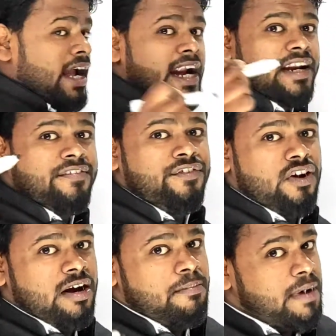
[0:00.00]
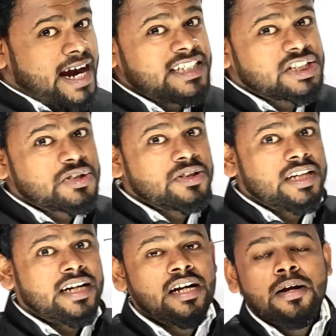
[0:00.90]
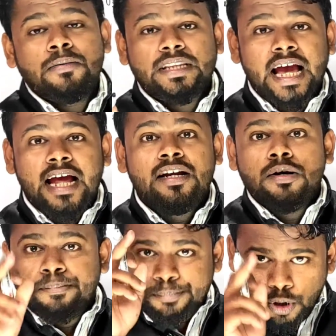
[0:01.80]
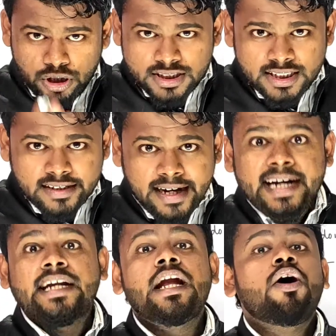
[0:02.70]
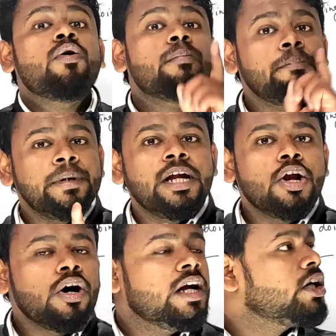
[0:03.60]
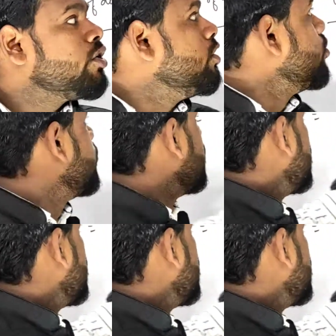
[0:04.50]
And if you are my student, then pause it right now, be loyal to you.